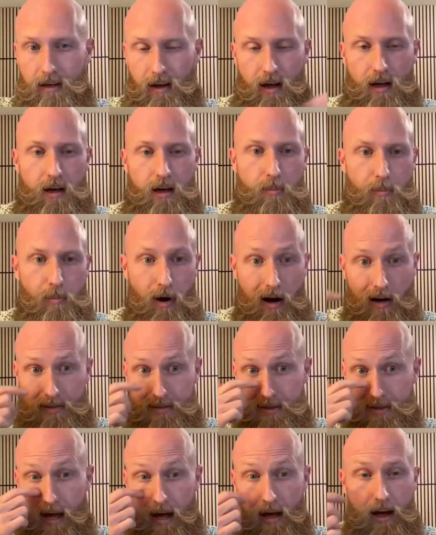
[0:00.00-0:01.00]
I
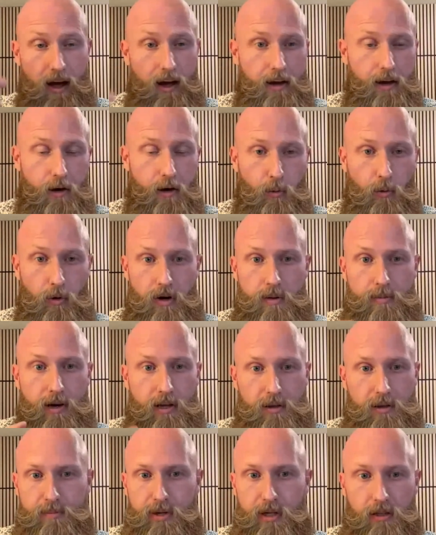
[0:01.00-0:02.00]
unbox that. I got to worry
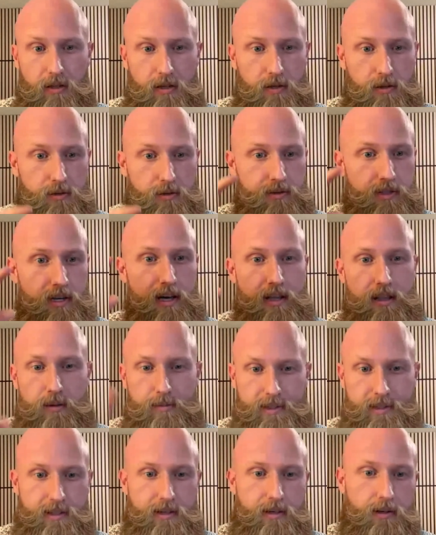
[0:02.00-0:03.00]
about the pillows,
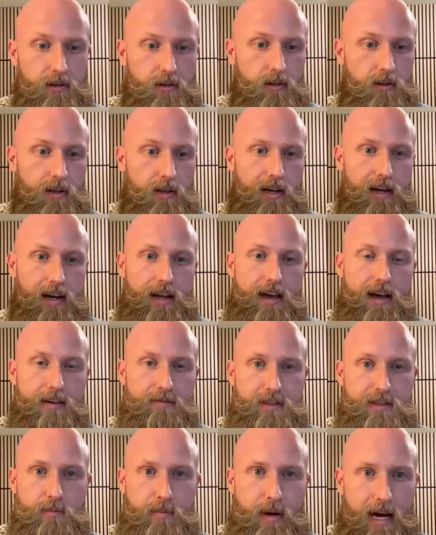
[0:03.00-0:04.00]
the material. I got to
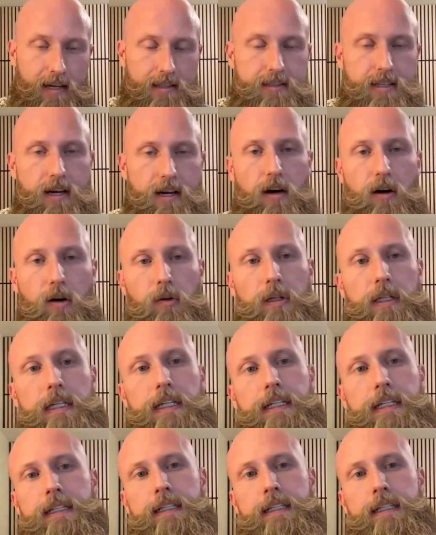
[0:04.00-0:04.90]
heft it back down.